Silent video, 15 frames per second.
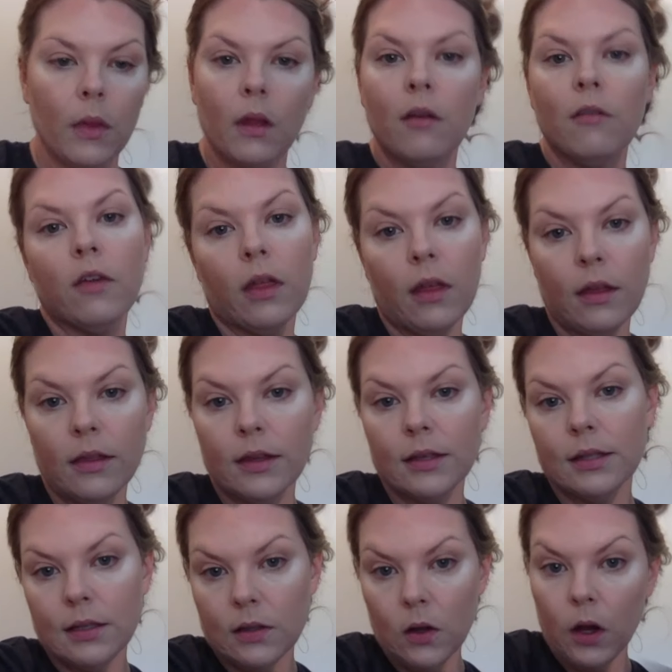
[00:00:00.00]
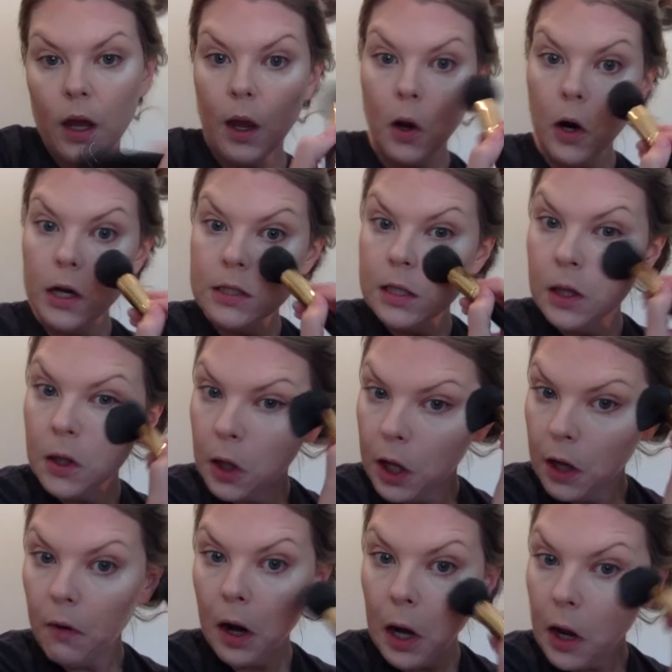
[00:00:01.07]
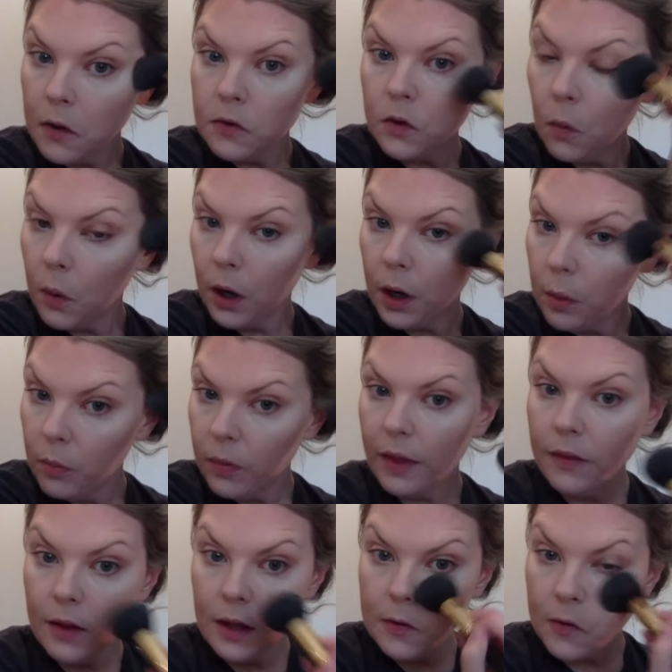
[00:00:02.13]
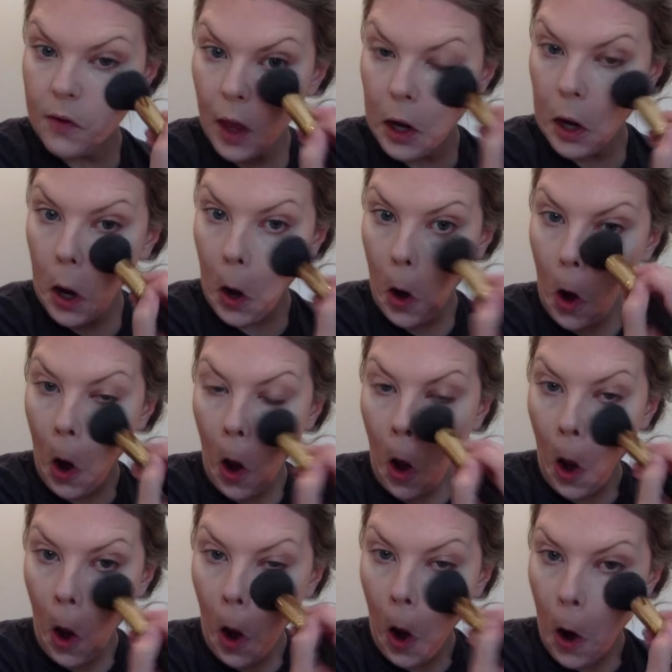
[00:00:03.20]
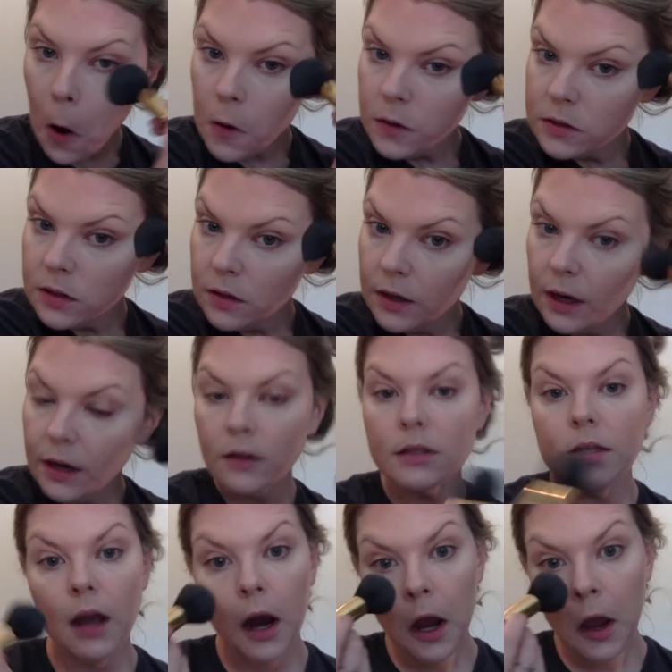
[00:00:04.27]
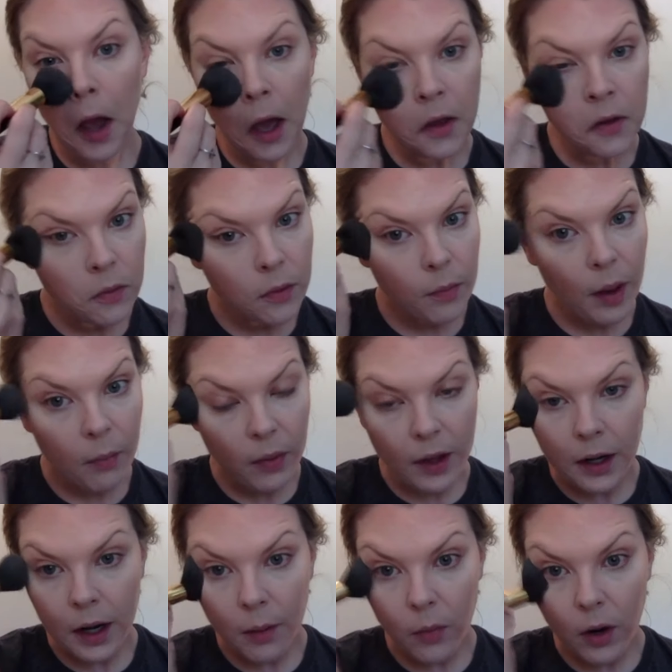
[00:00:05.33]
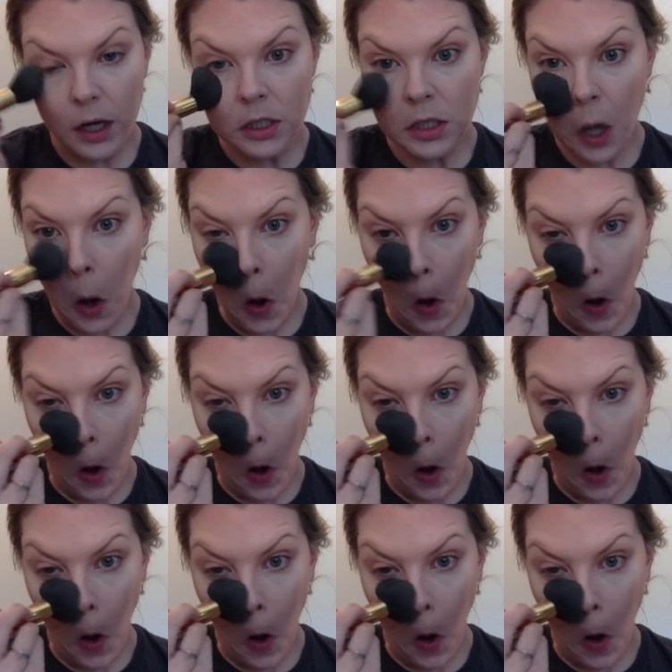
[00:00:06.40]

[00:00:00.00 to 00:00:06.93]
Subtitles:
I feel like this is looking crazy looking right now. So we're going to blend this in so that I don't scare you guys with my blending brush.